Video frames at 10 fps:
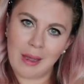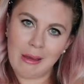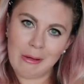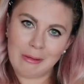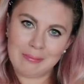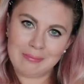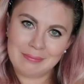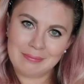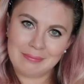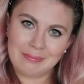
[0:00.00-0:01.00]
Oh,
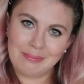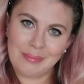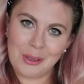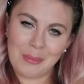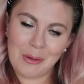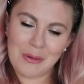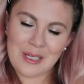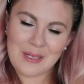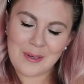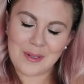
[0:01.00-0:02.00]
bought my
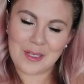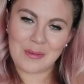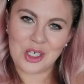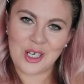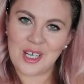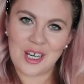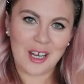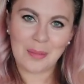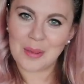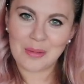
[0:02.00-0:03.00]
one-year-old some cheeky
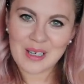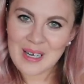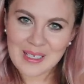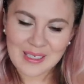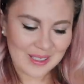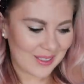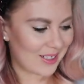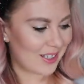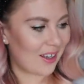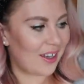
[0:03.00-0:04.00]
leopard print leggings,
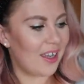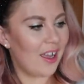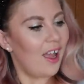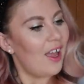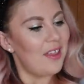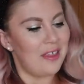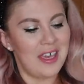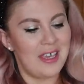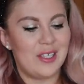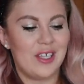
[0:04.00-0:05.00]
didn't I?
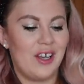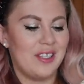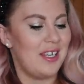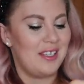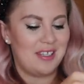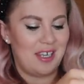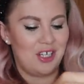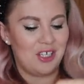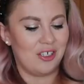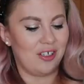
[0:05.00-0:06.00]
These are
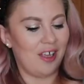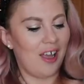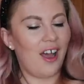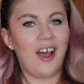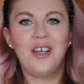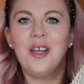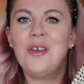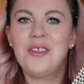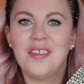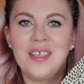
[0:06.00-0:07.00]
sensational. I
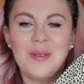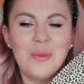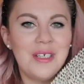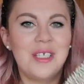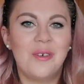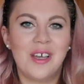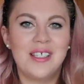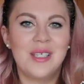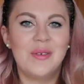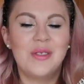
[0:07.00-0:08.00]
know that these will be
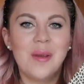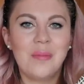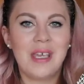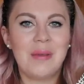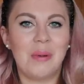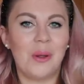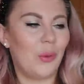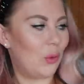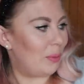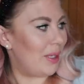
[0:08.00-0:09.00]
divisive. Some
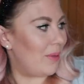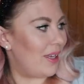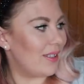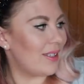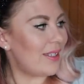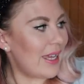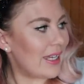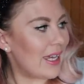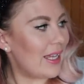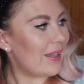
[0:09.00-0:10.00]
people will be being
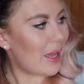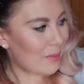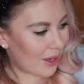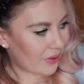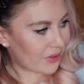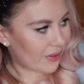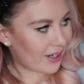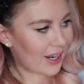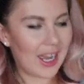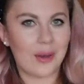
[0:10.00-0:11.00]
sick in their mouths
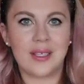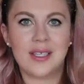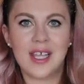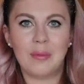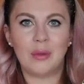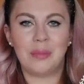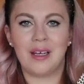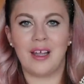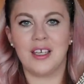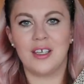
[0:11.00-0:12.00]
right now, and some will
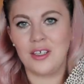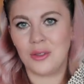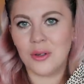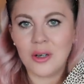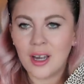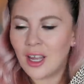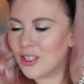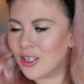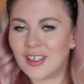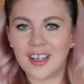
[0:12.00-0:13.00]
be like, your
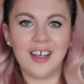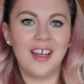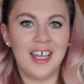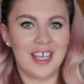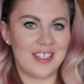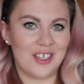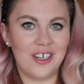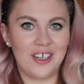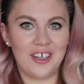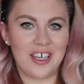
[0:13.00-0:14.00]
toddler is
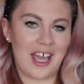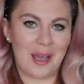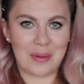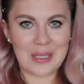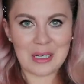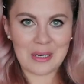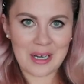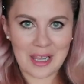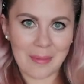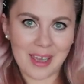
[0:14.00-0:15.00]
going to look
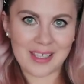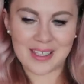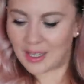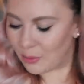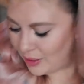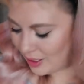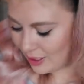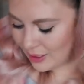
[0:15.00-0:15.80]
absolutely amazing with her